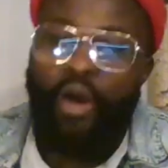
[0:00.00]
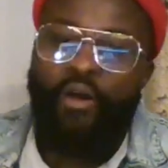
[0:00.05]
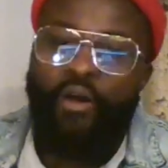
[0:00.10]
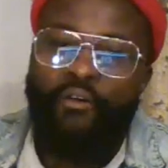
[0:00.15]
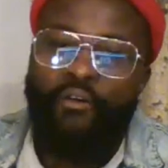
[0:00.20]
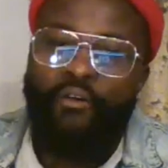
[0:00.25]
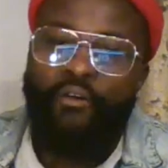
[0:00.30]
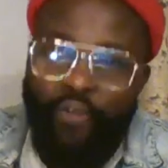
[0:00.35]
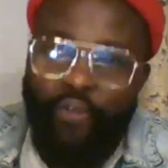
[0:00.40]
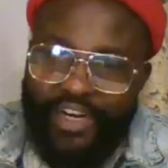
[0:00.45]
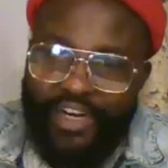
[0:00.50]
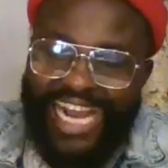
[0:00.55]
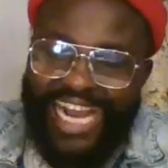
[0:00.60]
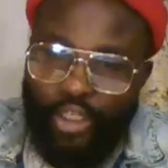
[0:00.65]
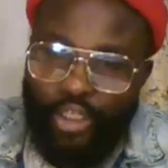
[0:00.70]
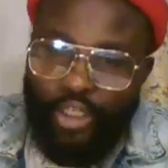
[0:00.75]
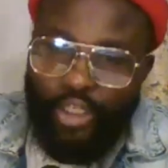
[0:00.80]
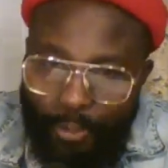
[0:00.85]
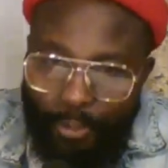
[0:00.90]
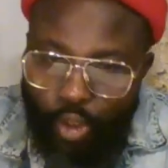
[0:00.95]
for the
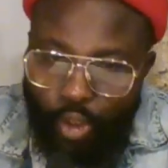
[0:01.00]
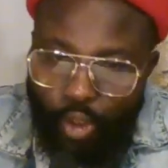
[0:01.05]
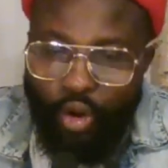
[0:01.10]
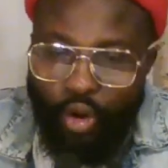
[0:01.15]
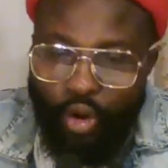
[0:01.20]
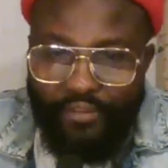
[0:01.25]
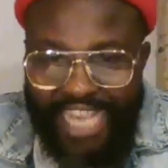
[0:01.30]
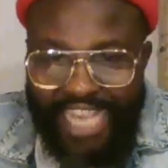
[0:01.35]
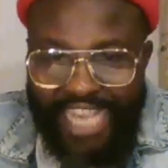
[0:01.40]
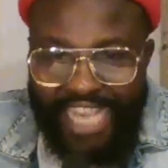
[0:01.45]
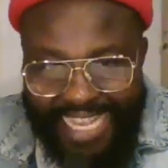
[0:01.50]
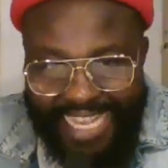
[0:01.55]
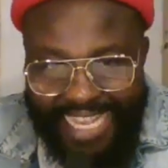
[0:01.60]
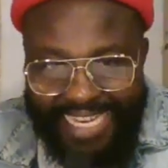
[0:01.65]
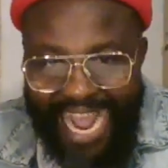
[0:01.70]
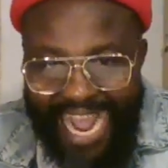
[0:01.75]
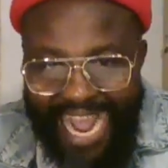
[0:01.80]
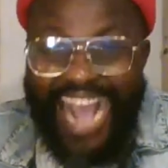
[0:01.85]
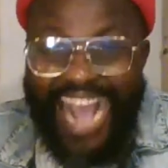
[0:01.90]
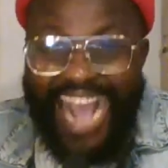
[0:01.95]
adoption of their leader
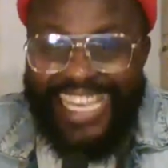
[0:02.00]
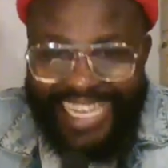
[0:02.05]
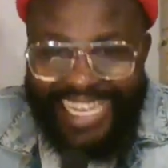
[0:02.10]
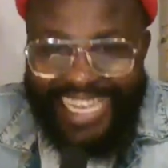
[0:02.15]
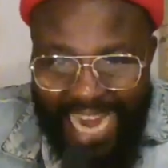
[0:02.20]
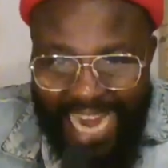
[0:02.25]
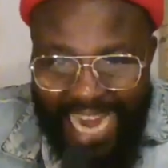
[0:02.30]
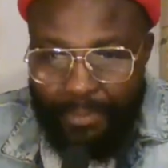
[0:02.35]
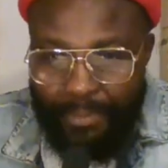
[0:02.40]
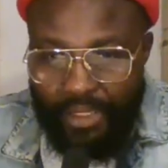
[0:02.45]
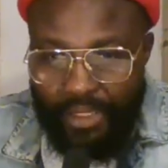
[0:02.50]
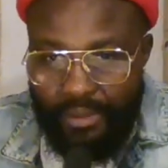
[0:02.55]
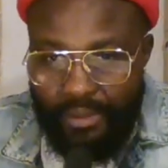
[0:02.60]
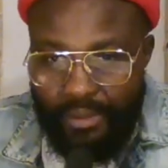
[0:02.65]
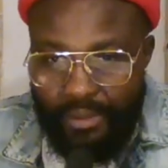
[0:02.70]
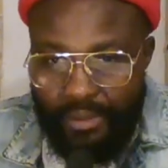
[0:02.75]
and kidnapped,